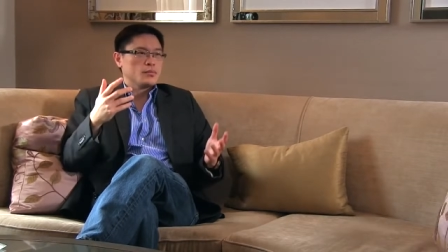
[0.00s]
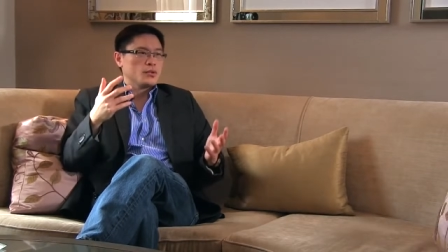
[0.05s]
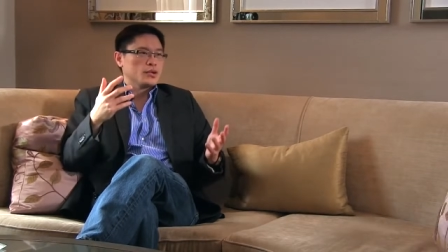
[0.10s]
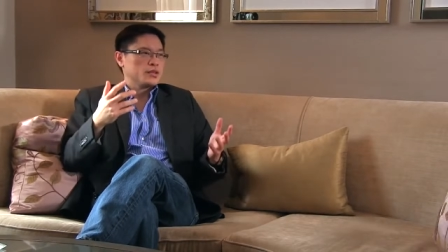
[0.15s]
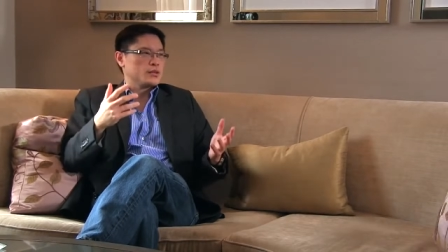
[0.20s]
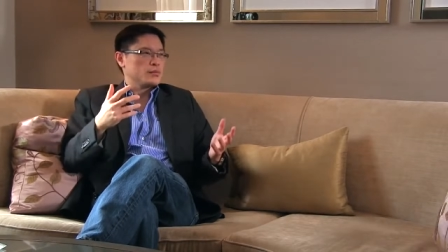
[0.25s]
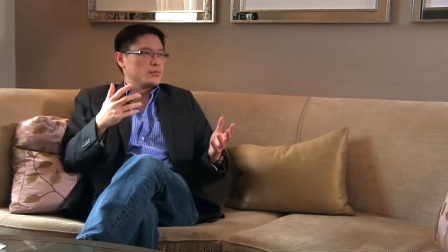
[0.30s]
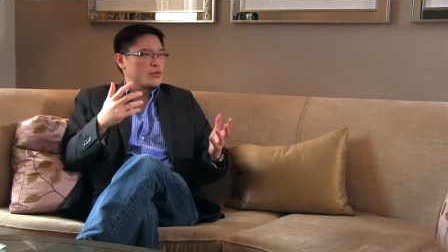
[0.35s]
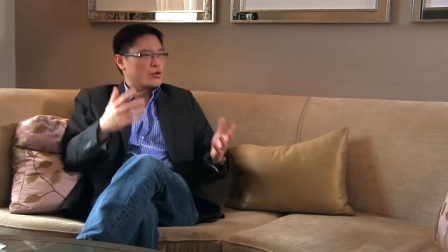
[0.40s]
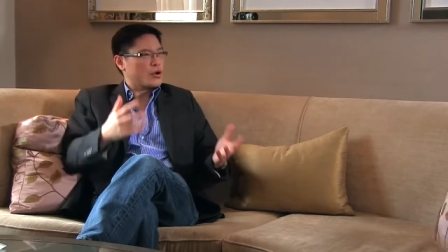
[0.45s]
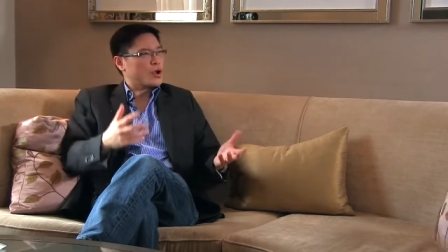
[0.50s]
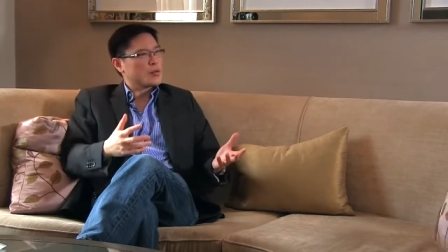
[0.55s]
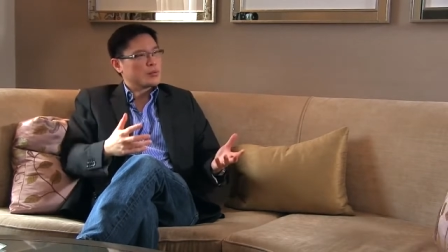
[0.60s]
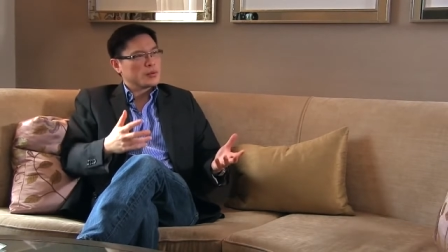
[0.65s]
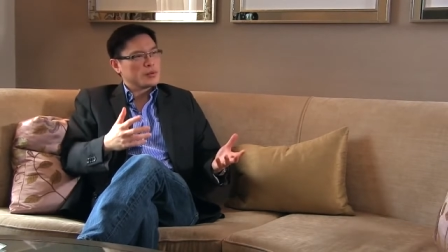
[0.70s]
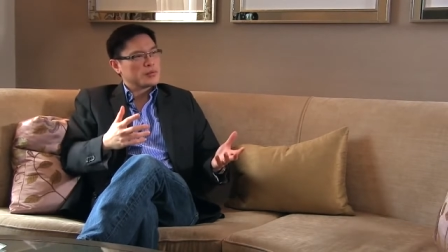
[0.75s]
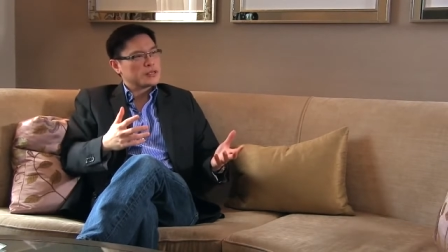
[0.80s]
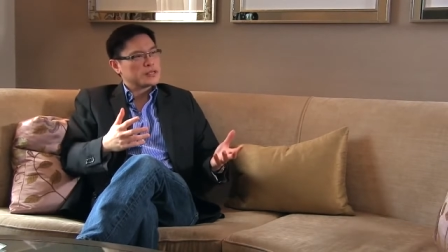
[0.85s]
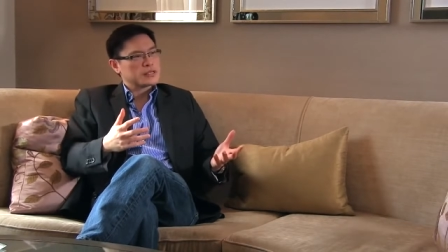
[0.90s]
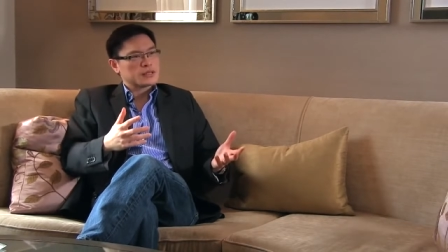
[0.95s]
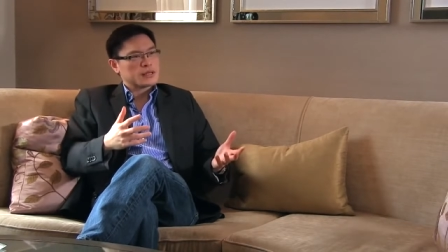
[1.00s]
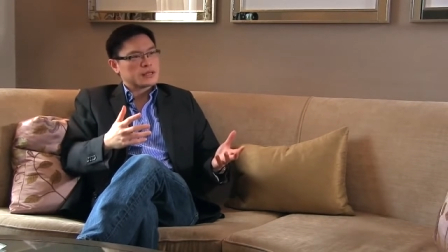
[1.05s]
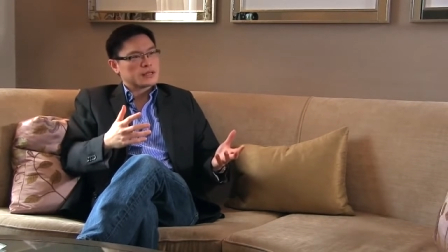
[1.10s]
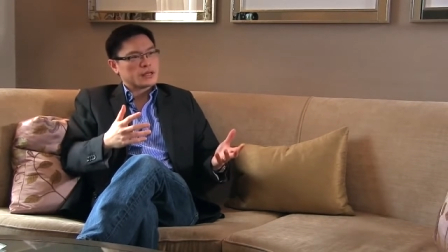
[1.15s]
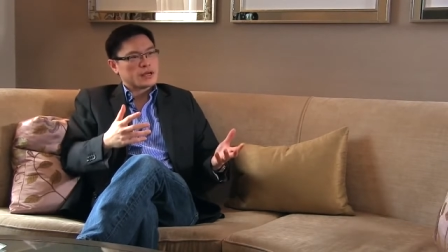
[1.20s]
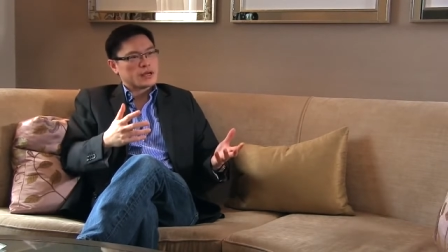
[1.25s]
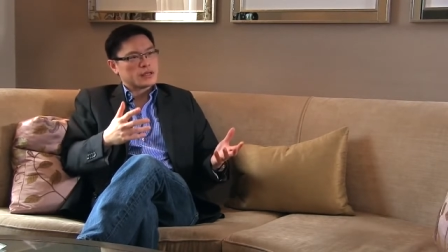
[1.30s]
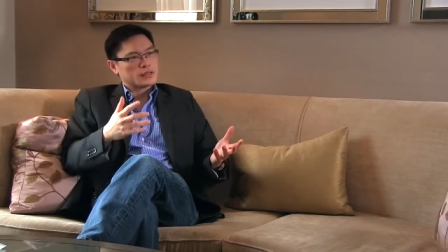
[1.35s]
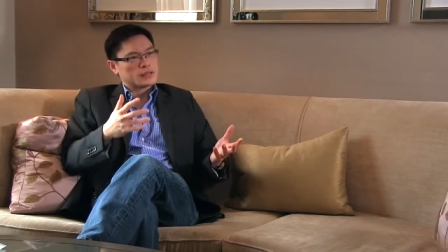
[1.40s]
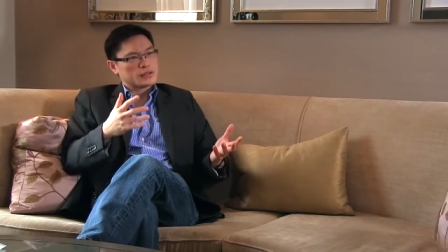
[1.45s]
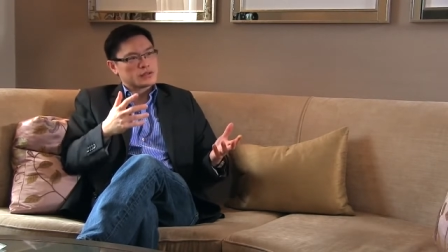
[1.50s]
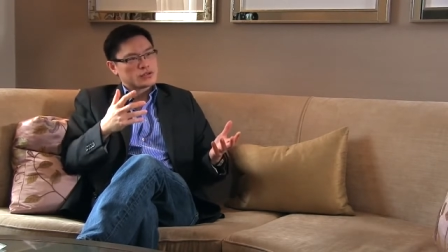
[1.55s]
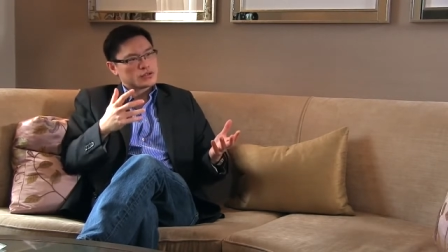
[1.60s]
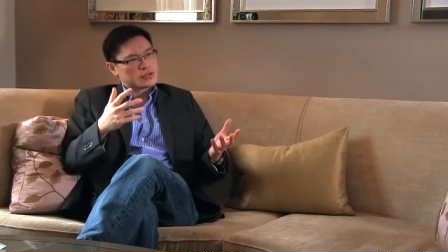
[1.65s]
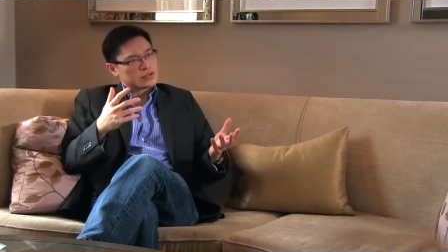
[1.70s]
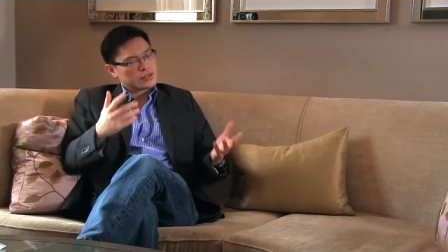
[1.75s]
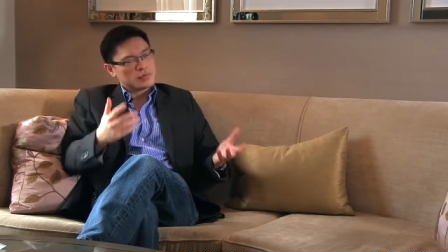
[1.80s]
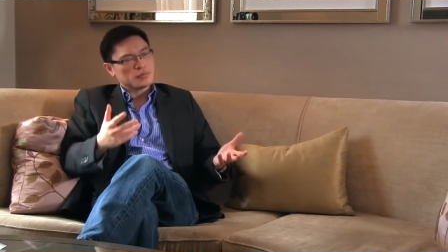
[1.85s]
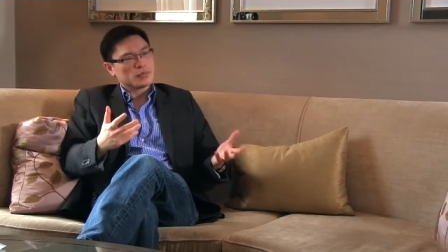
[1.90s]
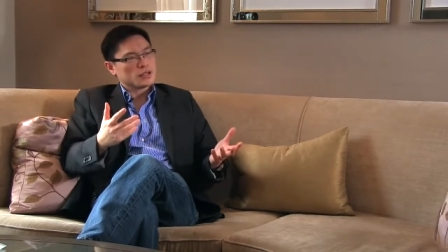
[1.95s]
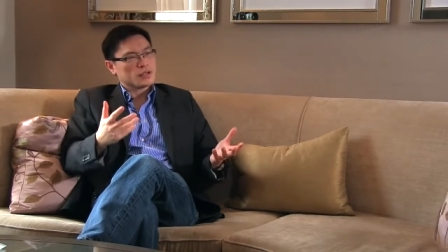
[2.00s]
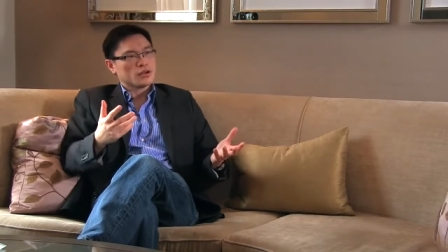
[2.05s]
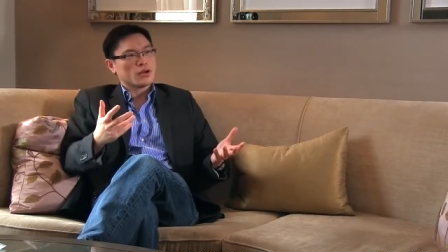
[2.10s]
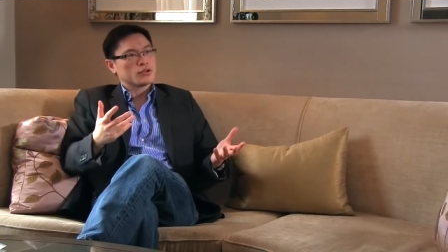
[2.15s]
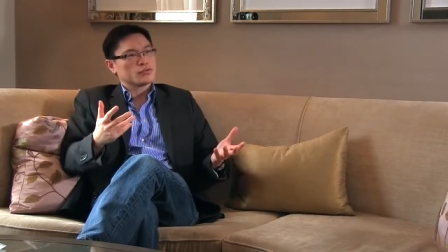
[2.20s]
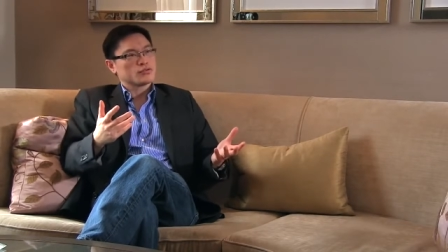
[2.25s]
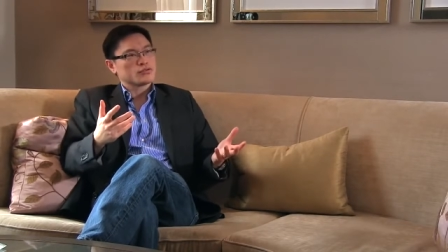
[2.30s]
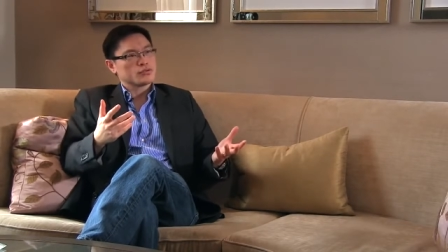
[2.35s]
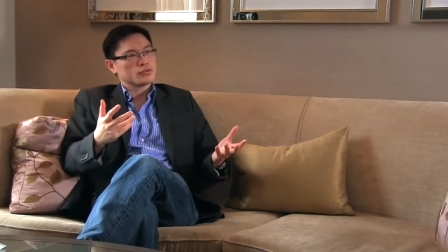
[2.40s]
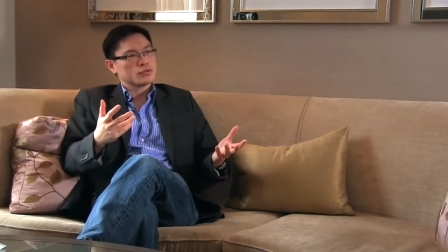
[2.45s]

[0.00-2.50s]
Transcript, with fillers: But the problem is that that's simply not